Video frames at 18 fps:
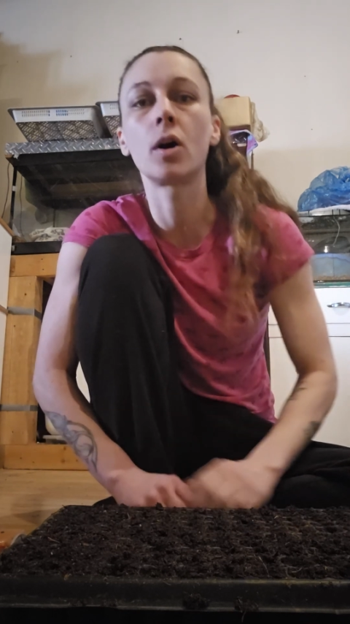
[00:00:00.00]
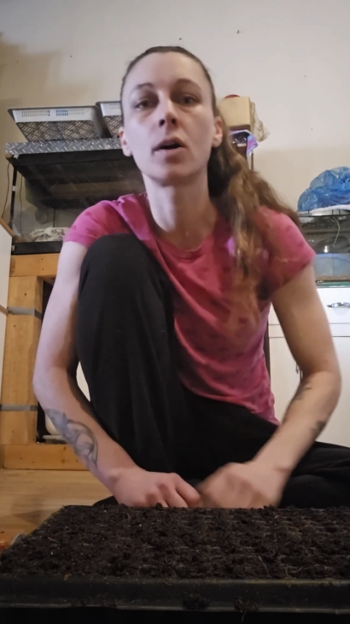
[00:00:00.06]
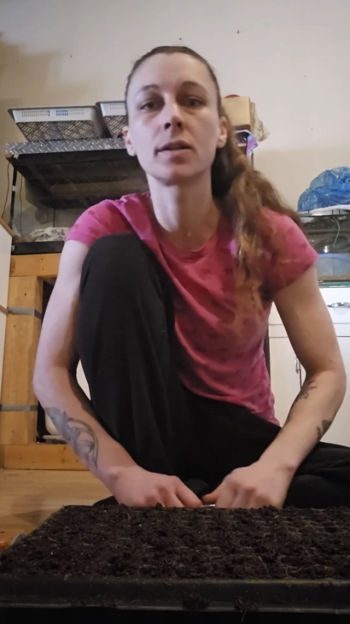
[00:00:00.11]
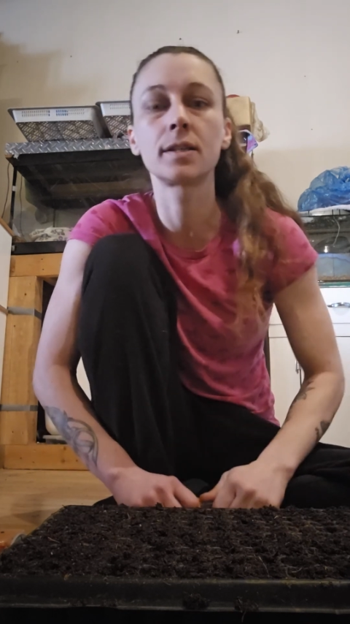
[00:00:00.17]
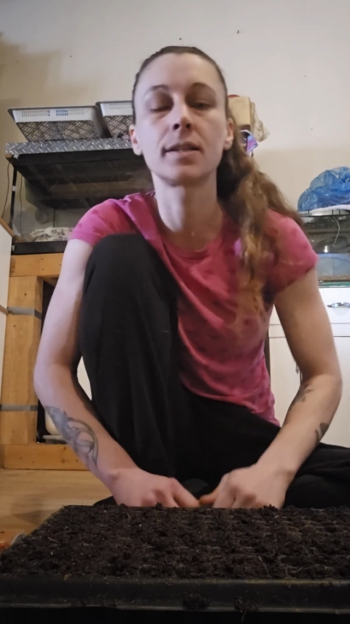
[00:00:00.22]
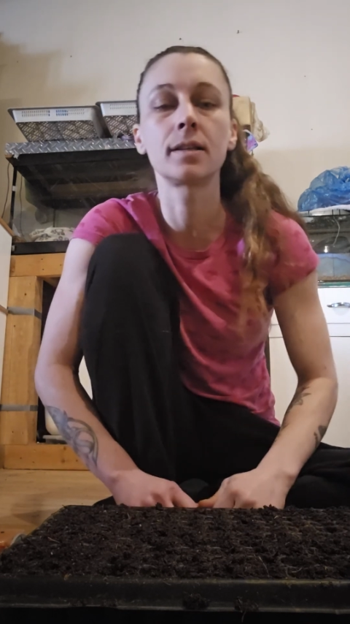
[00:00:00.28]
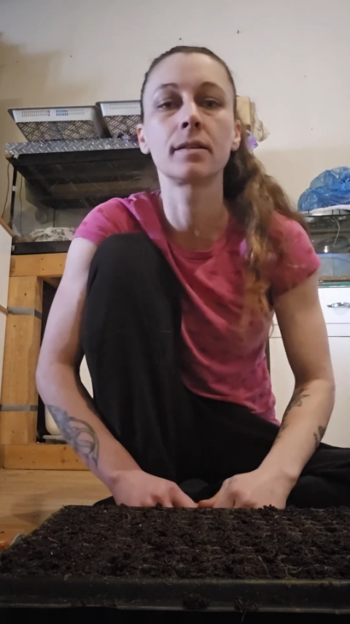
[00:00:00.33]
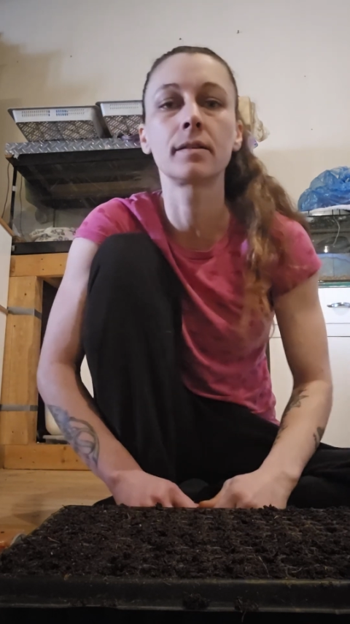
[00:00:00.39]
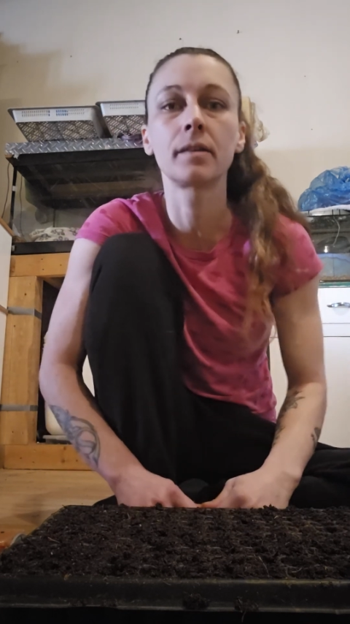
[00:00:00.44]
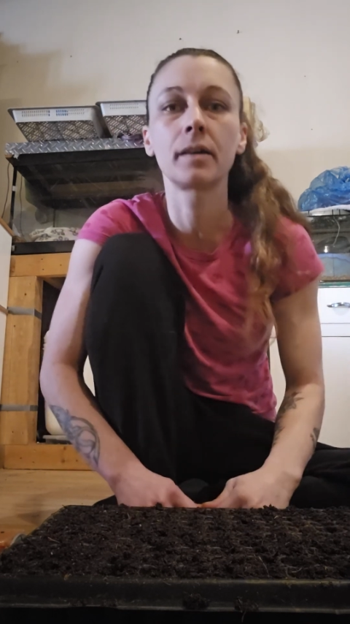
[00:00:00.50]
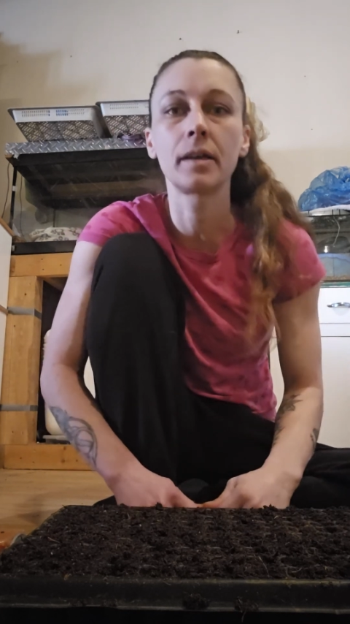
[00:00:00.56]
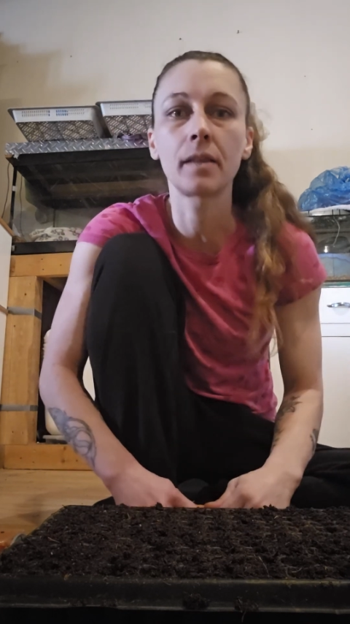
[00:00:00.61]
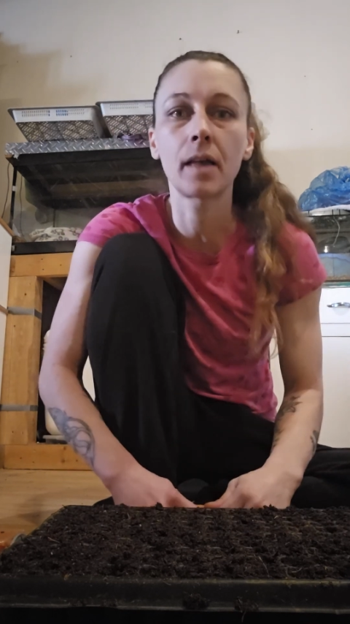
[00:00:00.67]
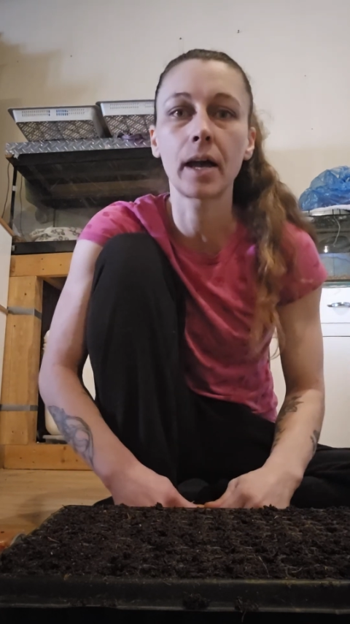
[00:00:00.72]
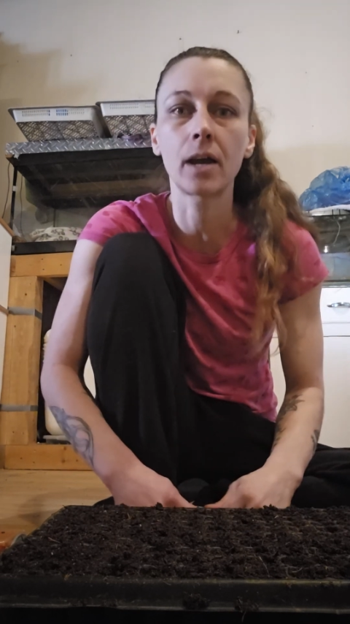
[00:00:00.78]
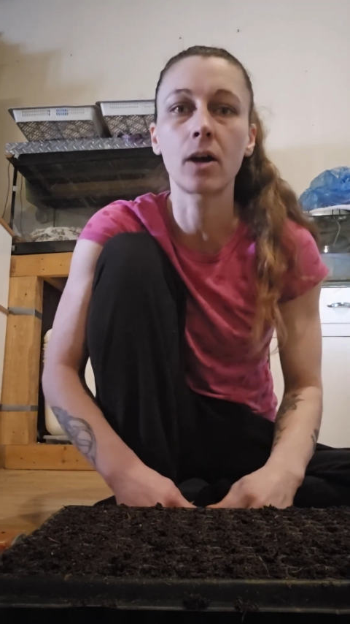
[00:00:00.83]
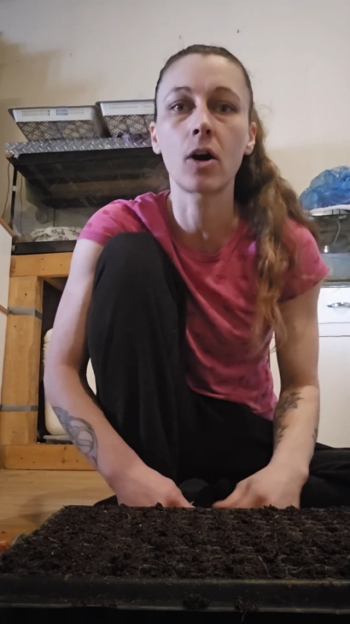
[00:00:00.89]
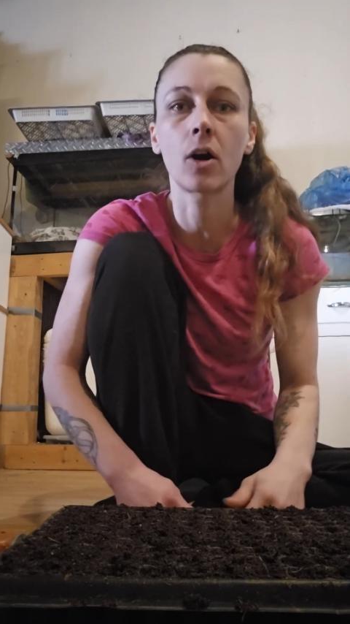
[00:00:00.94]
constantly
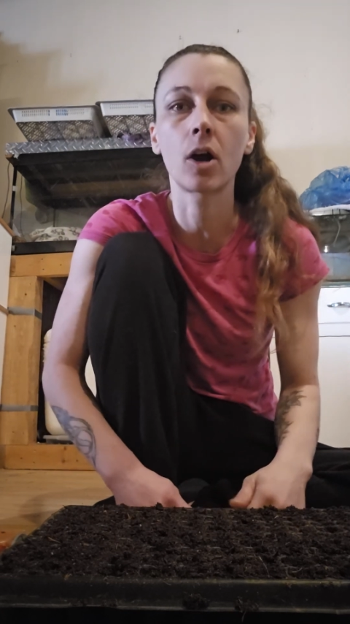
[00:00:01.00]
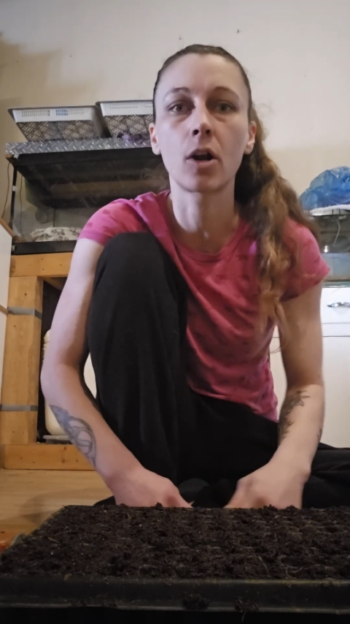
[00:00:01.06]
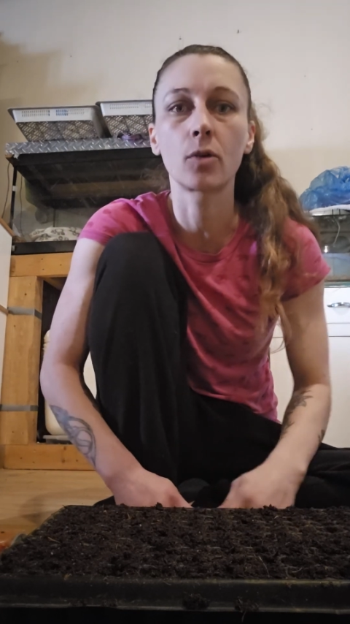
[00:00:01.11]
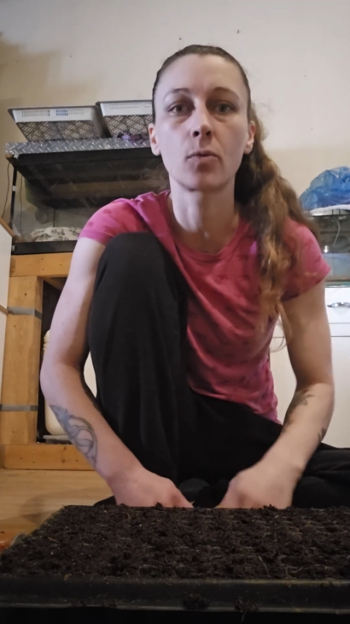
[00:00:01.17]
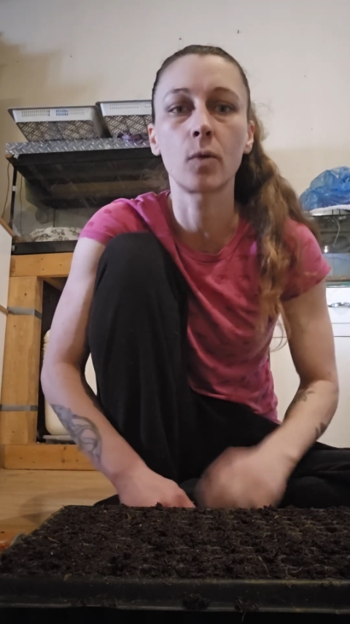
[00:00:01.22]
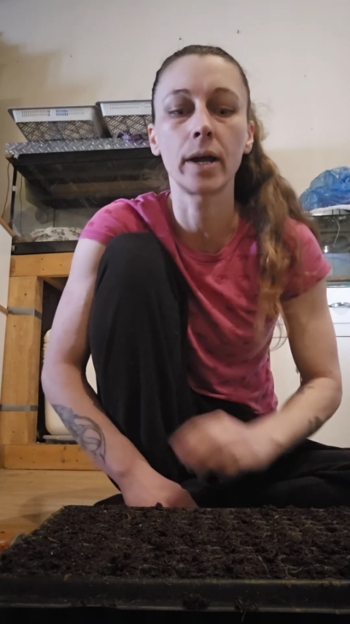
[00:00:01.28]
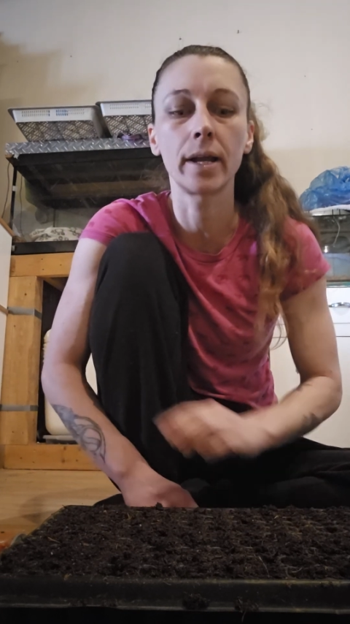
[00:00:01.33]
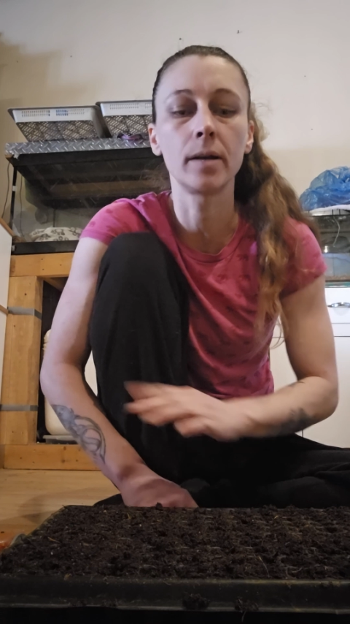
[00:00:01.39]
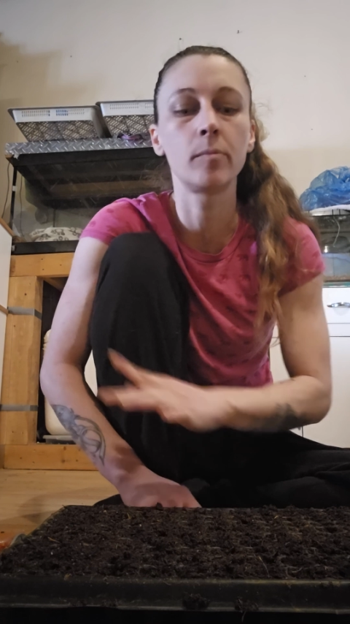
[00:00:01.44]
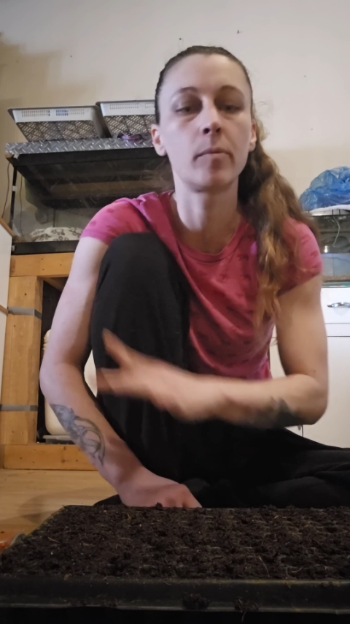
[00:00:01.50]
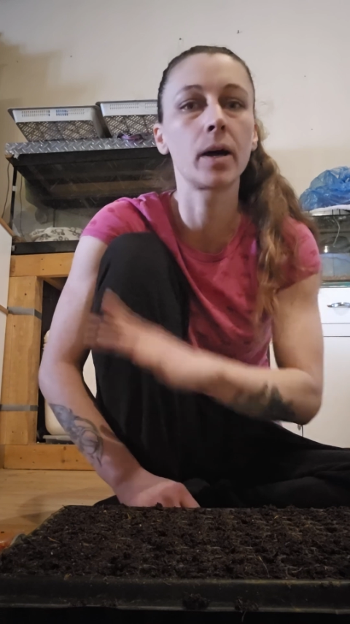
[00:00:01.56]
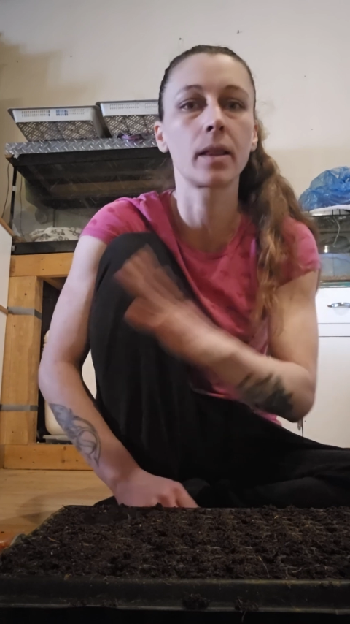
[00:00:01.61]
like a hard wind,